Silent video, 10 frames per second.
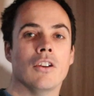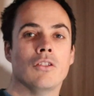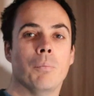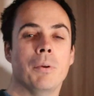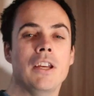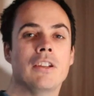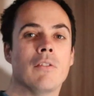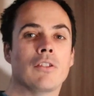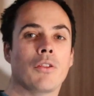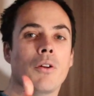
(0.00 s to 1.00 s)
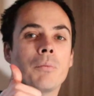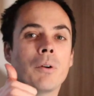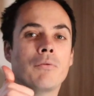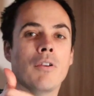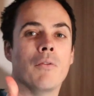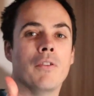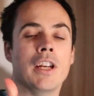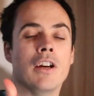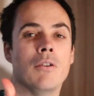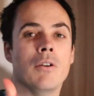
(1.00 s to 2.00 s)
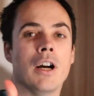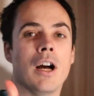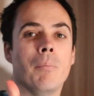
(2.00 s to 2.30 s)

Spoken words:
So please give us a thumbs up for our video.